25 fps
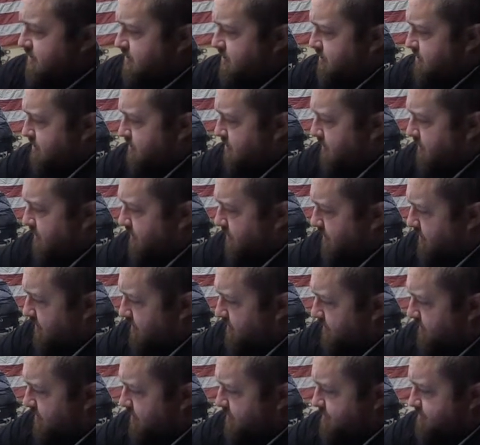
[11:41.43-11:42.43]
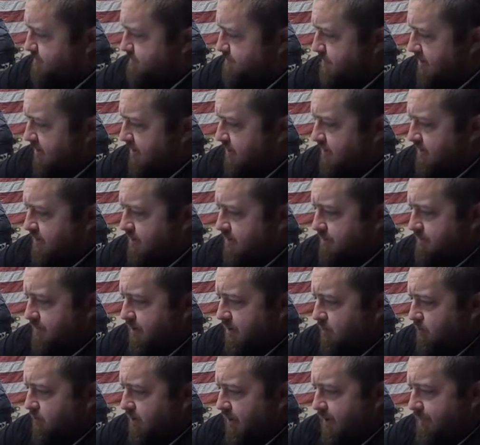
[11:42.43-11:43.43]
Okay, I think that's about it,
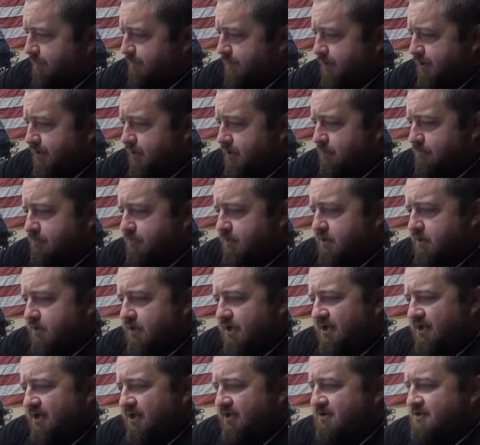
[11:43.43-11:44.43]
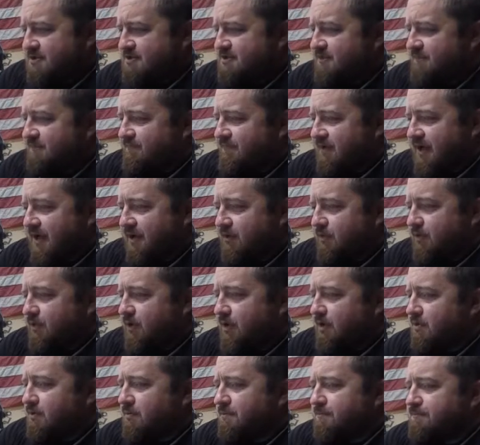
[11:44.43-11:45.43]
about wrap it up. Down here, just a final
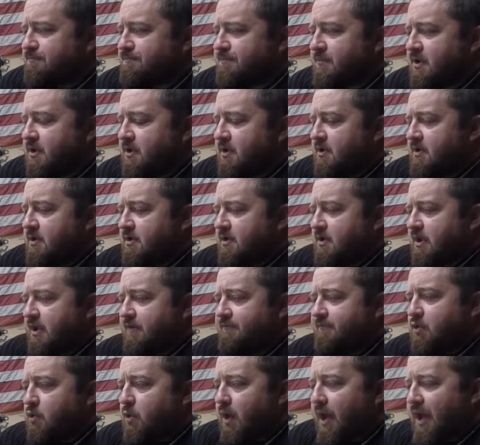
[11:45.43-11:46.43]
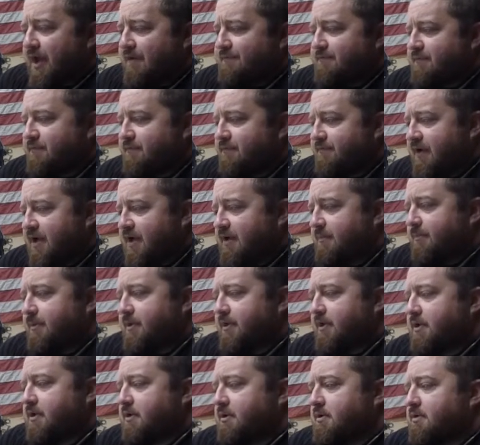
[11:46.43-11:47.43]
note. If you have a
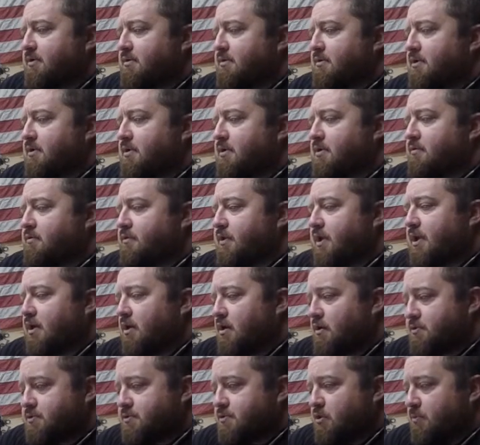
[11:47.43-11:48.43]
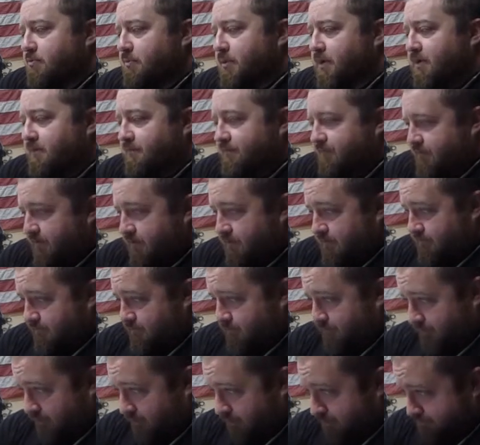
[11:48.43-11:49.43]
family, they also benefit
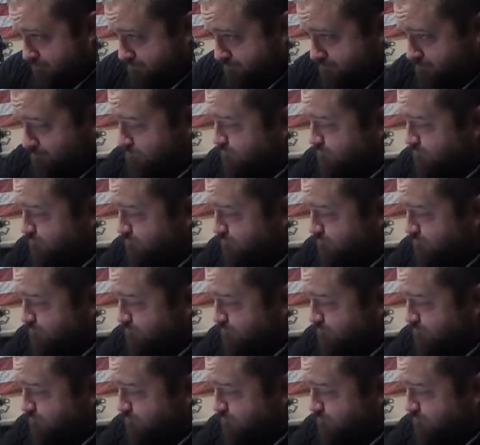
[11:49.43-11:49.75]
from